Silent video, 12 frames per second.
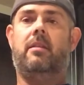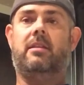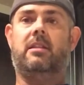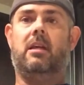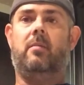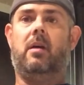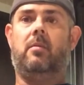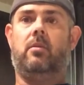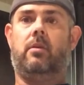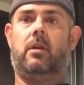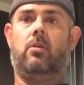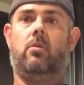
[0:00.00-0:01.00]
This time I'm
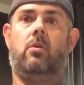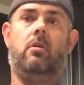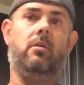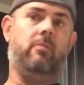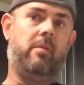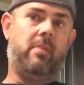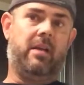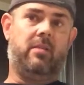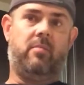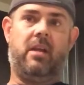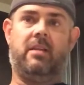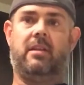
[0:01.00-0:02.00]
going to go all the way back
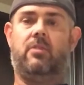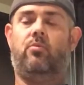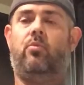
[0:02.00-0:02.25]
to basics,